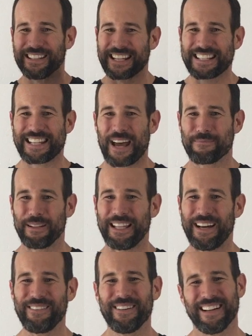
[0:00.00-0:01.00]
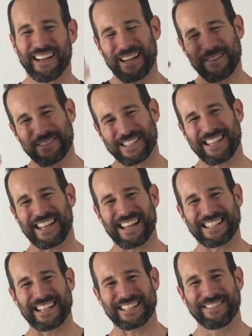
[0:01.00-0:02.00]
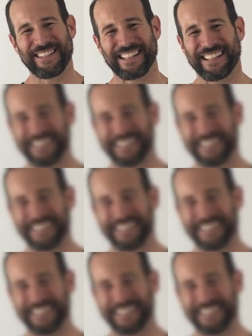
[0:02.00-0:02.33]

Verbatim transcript: links down below, and we'll see you guys next week.